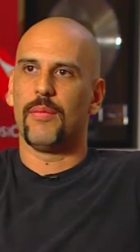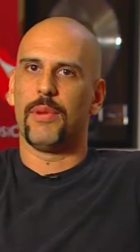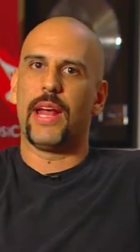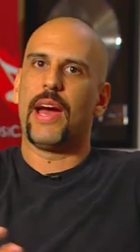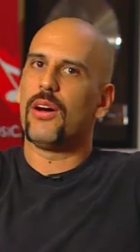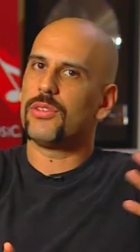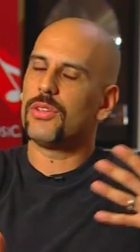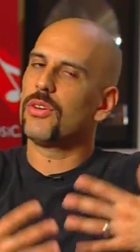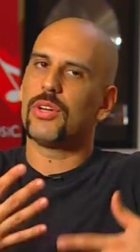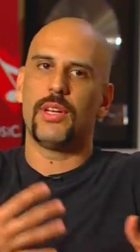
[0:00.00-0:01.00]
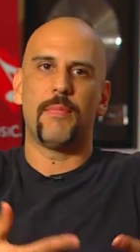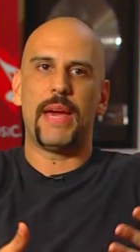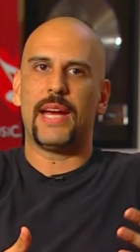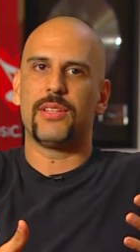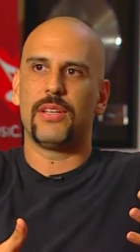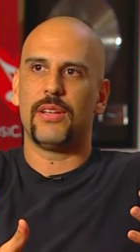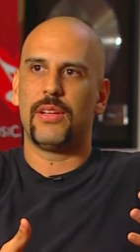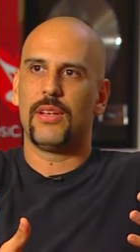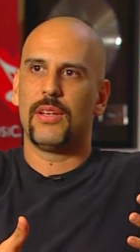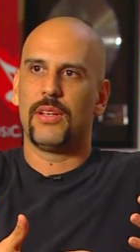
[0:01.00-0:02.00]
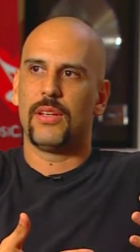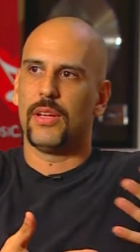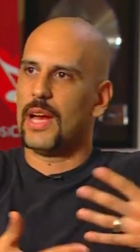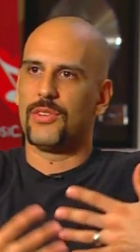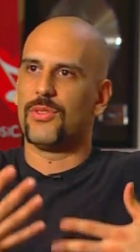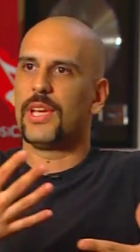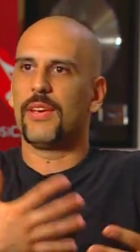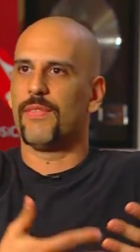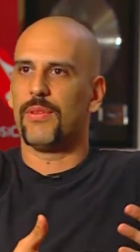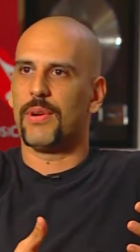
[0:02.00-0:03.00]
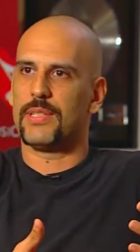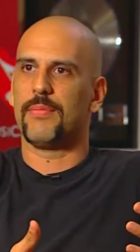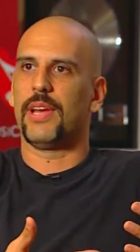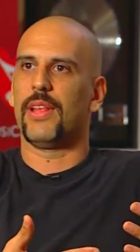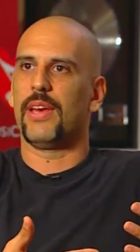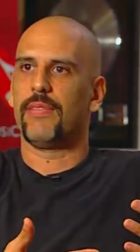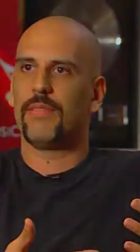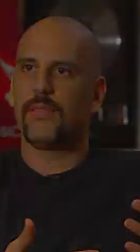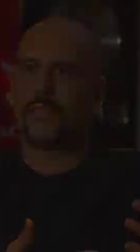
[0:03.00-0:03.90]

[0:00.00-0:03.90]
But I also couldn't imagine not drinking for the rest of my life.